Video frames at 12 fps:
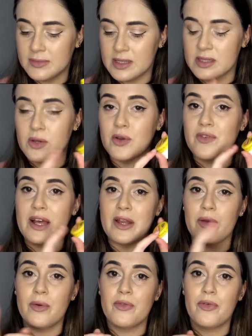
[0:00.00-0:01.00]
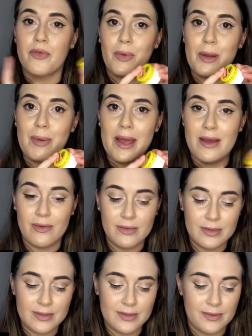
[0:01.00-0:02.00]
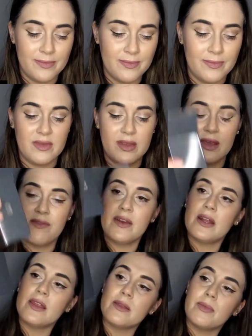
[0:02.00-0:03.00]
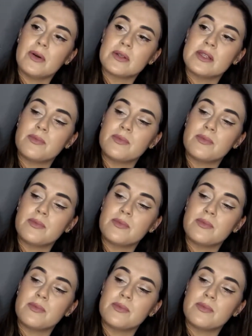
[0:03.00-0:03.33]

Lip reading: It's got a value of £3. I feel like the box